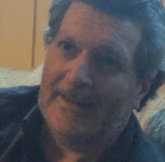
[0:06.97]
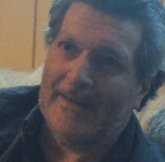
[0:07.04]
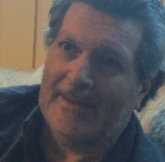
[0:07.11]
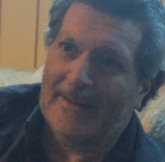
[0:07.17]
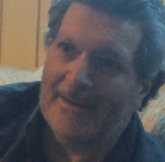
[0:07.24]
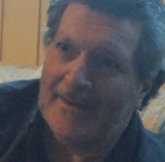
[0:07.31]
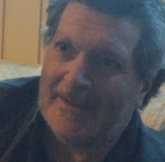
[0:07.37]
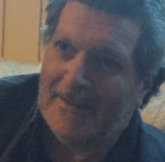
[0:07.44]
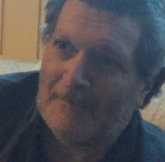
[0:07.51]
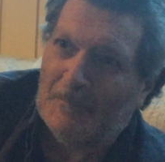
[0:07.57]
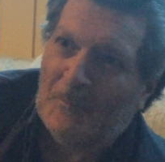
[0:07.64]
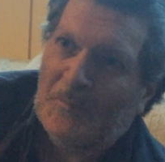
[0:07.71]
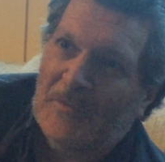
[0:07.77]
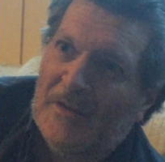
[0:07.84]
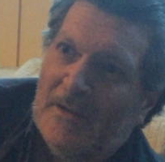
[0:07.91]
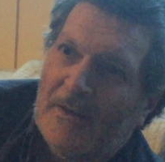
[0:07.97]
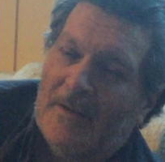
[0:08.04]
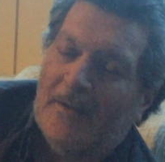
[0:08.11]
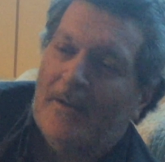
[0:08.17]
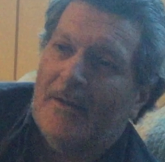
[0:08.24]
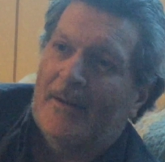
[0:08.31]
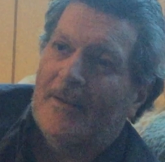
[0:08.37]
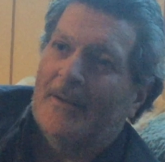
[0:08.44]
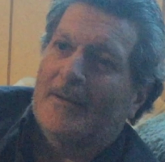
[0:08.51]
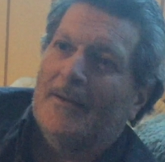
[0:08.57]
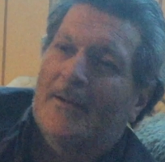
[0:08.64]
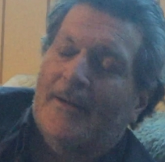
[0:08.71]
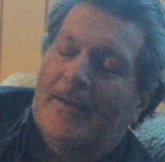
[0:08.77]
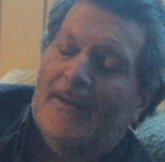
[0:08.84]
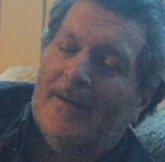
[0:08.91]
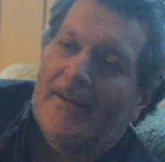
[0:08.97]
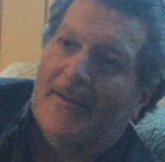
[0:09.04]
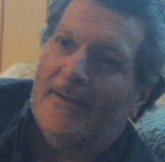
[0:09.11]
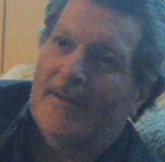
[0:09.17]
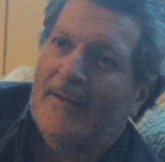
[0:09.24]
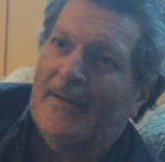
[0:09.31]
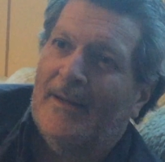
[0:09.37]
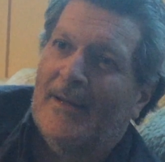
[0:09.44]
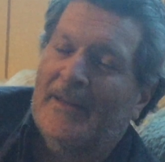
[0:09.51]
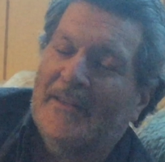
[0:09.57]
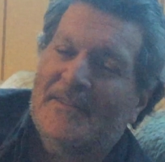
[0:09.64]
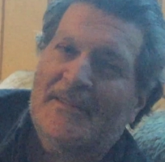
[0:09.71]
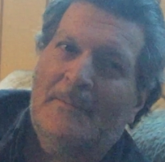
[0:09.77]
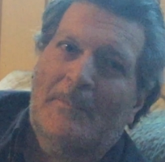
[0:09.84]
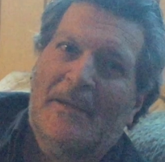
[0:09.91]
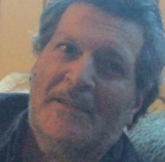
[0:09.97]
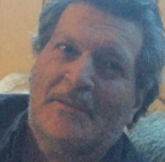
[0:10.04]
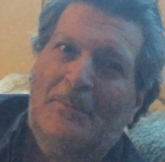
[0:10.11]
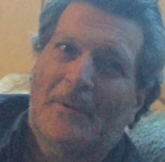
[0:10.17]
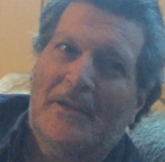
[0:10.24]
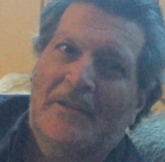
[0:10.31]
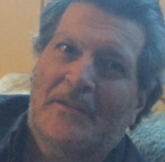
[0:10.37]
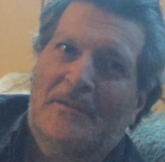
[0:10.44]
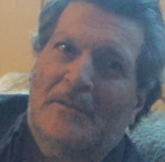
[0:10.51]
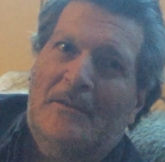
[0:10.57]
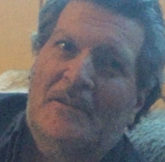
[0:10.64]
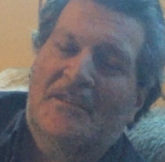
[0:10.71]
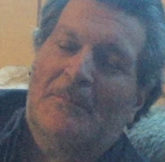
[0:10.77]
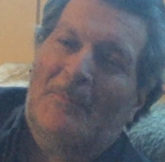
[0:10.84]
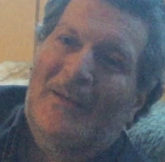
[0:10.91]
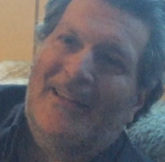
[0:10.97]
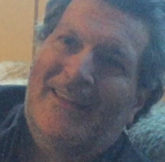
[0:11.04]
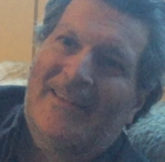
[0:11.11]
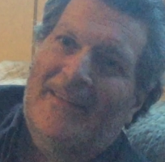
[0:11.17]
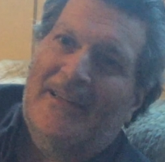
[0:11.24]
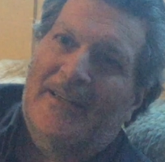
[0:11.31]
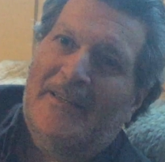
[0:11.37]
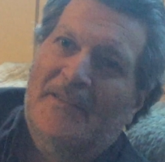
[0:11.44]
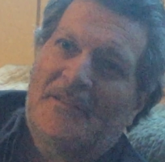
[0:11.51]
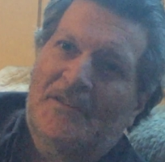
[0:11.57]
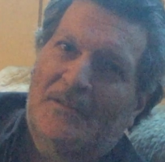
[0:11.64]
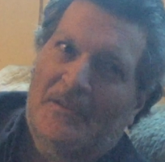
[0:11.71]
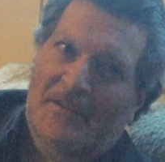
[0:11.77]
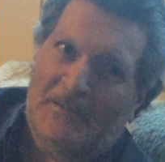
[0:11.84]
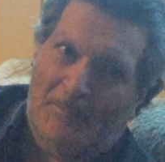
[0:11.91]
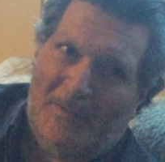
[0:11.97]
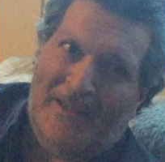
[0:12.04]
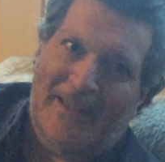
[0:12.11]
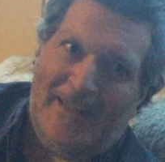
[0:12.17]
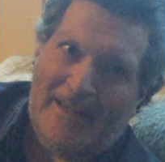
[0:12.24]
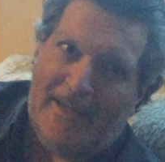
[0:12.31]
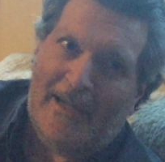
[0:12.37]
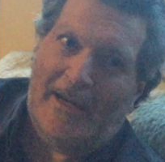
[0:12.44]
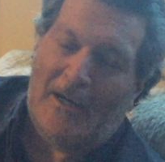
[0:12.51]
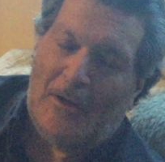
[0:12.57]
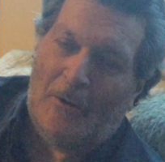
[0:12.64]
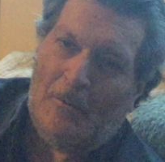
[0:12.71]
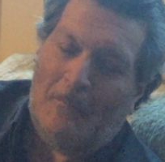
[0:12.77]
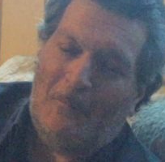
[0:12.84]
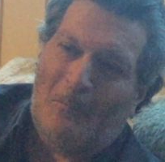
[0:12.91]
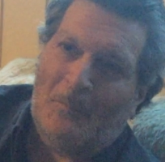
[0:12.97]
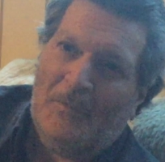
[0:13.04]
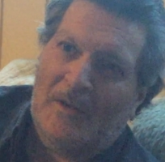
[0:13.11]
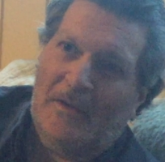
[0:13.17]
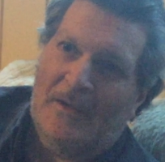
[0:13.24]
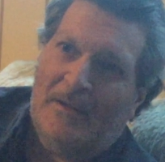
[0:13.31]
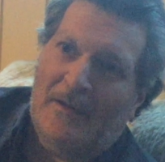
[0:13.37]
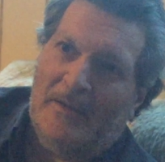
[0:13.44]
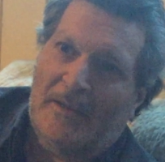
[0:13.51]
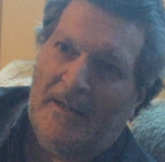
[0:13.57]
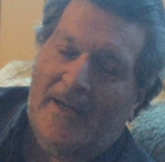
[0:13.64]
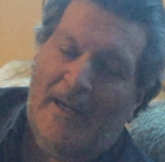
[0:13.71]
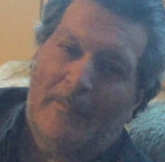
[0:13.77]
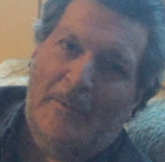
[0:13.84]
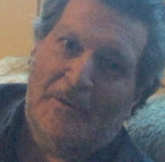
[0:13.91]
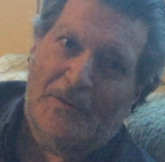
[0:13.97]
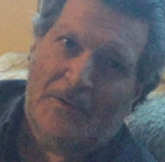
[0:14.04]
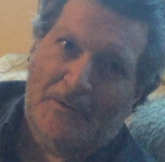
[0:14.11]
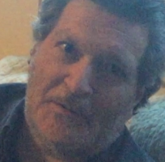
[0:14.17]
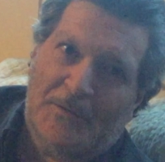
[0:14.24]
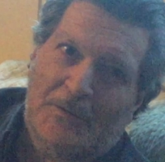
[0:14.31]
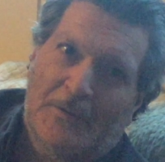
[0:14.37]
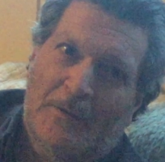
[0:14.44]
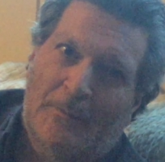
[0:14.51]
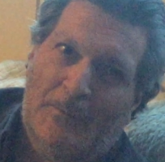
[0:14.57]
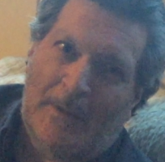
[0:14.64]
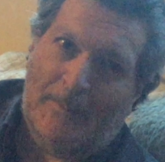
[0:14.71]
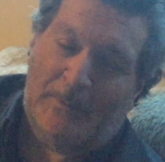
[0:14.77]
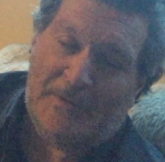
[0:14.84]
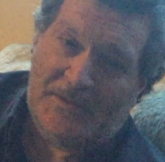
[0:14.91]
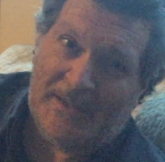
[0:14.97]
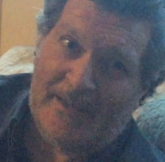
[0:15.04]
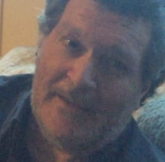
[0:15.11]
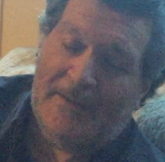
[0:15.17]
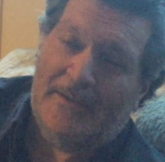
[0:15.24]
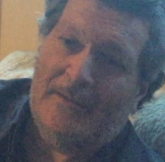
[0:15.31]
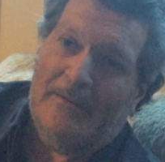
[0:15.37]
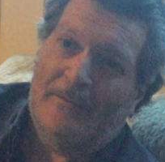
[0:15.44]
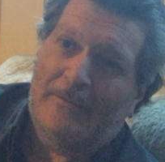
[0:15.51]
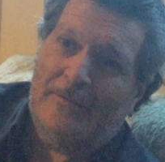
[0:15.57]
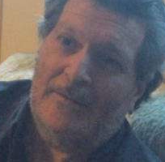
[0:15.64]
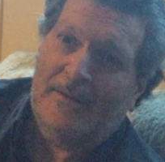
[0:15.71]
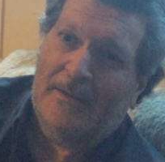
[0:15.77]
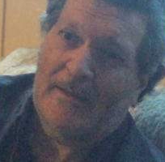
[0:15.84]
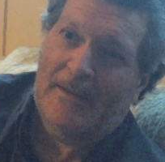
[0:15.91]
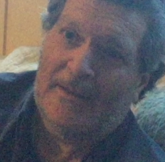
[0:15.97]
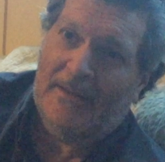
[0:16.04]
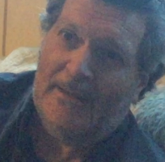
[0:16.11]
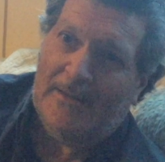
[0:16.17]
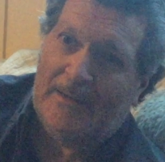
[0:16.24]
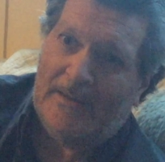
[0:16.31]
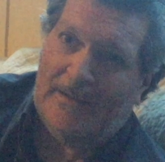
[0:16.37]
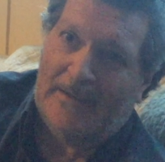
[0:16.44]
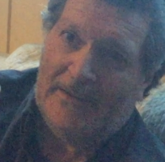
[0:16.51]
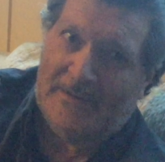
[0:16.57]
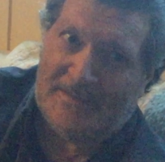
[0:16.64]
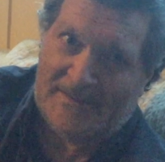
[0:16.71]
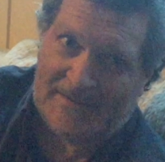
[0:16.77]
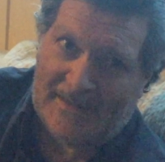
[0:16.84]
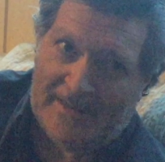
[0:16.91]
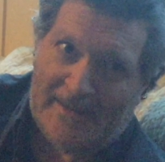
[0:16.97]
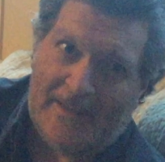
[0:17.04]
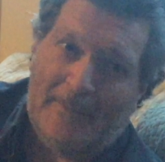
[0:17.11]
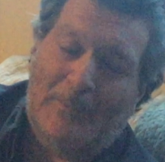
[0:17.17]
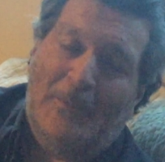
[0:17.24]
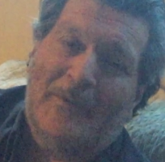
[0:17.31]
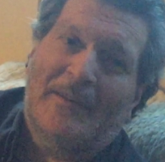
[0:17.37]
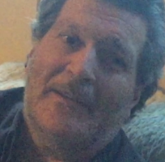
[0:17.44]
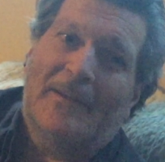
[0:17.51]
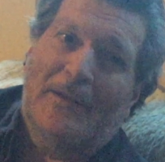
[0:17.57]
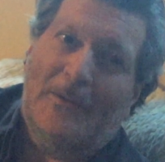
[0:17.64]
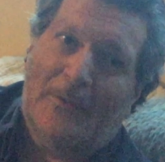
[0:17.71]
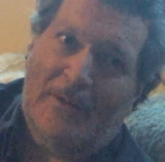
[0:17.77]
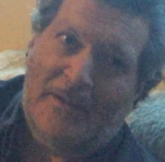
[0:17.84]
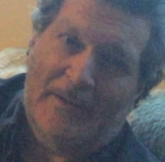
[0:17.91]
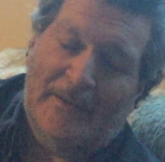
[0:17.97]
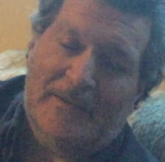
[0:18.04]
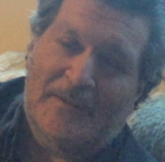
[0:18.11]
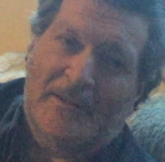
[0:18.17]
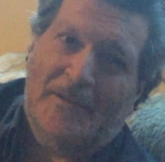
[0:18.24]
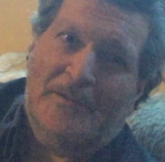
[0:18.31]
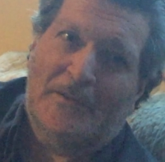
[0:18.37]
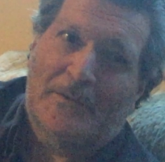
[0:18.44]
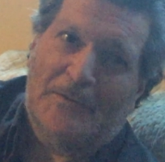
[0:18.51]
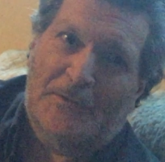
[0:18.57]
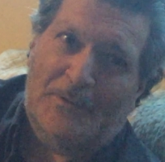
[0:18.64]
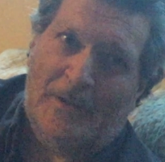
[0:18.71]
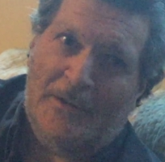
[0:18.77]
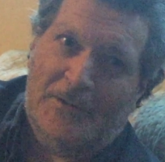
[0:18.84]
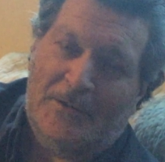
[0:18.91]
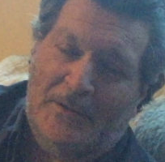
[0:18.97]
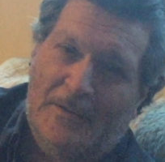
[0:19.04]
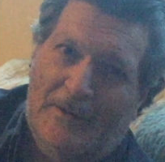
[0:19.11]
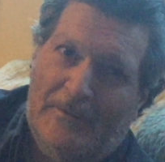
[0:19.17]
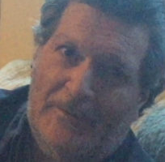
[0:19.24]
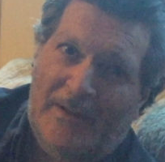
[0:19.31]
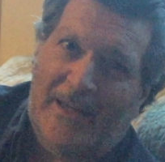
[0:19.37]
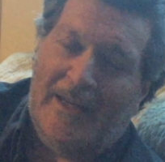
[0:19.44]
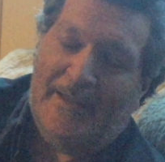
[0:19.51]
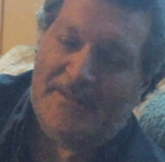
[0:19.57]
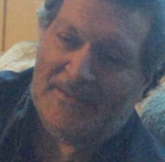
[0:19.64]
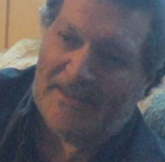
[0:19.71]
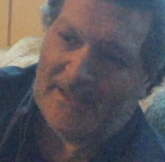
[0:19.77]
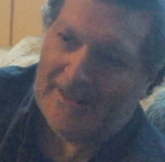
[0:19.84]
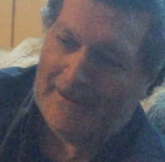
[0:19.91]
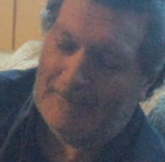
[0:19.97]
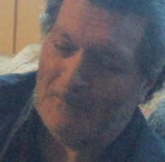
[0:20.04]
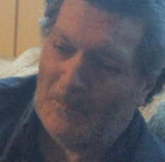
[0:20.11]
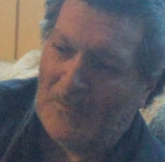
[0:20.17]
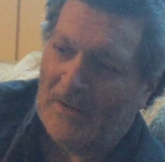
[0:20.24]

Yeah, I guess the best way to explain that is to explain how the Aboriginal student representative is set up within the organizational structure of KSA.